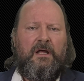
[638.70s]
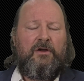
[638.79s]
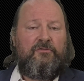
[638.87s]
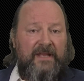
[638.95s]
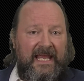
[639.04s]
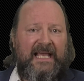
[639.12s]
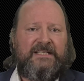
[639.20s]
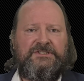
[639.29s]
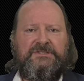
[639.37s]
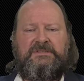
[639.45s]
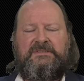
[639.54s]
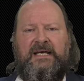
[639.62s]

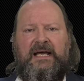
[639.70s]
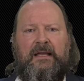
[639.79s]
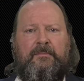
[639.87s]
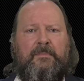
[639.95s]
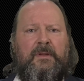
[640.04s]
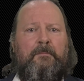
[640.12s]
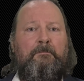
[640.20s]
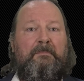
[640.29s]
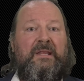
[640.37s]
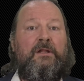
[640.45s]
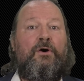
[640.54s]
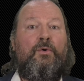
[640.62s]
reaction time
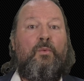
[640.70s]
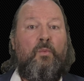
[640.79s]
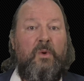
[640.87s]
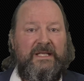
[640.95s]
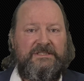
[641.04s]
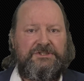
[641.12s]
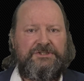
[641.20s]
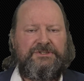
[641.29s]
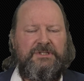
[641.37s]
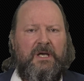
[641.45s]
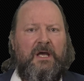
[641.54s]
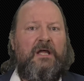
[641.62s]
below which
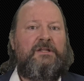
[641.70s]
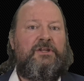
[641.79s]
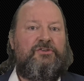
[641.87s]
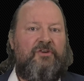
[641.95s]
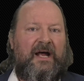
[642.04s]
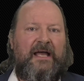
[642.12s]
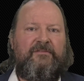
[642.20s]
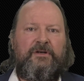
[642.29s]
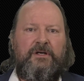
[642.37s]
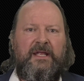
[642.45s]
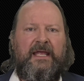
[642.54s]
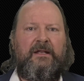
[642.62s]
the
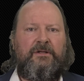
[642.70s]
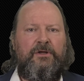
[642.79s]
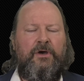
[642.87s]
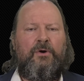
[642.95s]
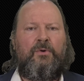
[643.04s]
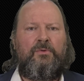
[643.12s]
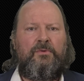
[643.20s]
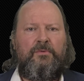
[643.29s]
driver cannot go,